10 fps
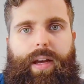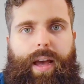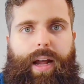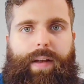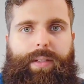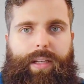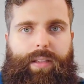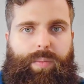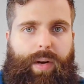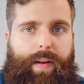And obviously
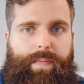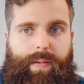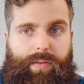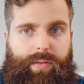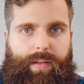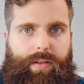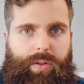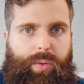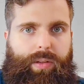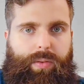that's a problem if they're then
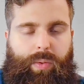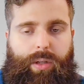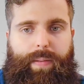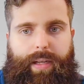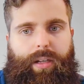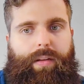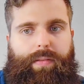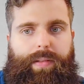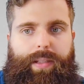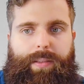doing work based off
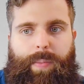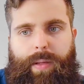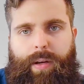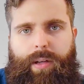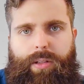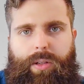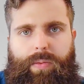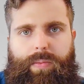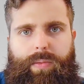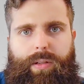of this.
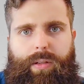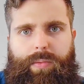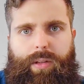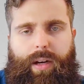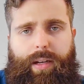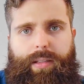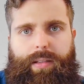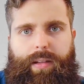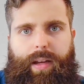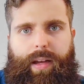So, you know, to
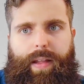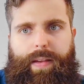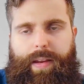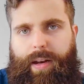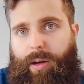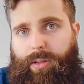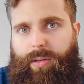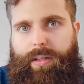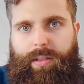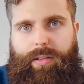us, and
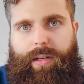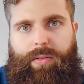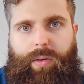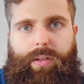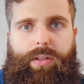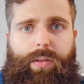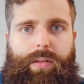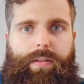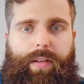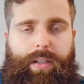just ignored too,
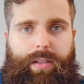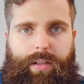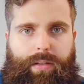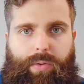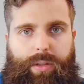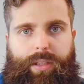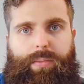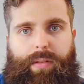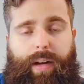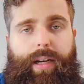the functions that the foreskin
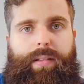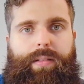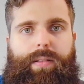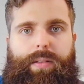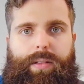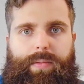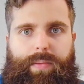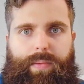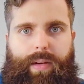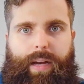provides. You know, there's
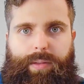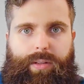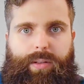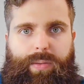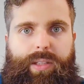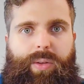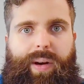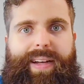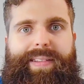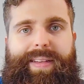obviously a reason
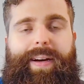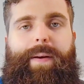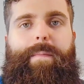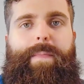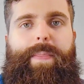why it's there.